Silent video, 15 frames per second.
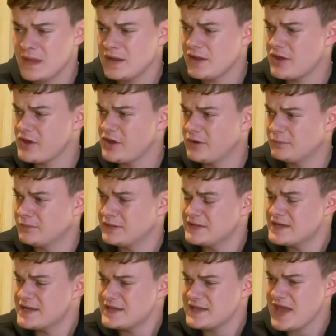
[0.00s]
them
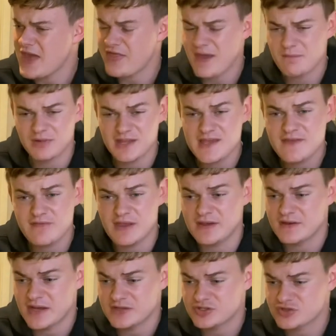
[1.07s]
leaving
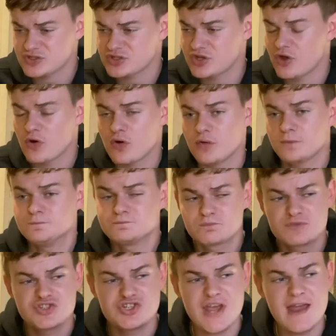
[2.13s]
and just the whole
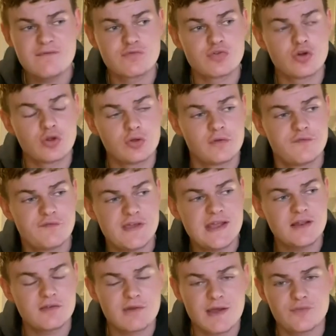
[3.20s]
general
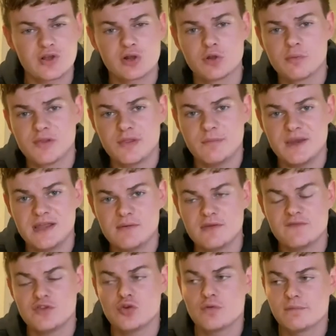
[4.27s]
feel around the club at the minute with
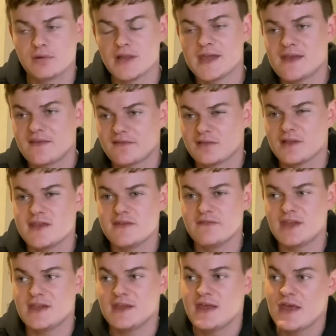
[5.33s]
young players
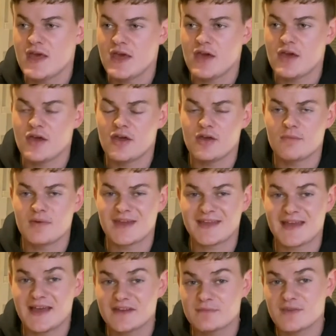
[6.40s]
leaving,
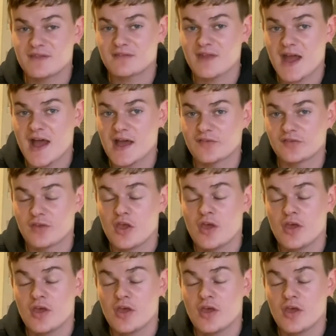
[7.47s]
academy stars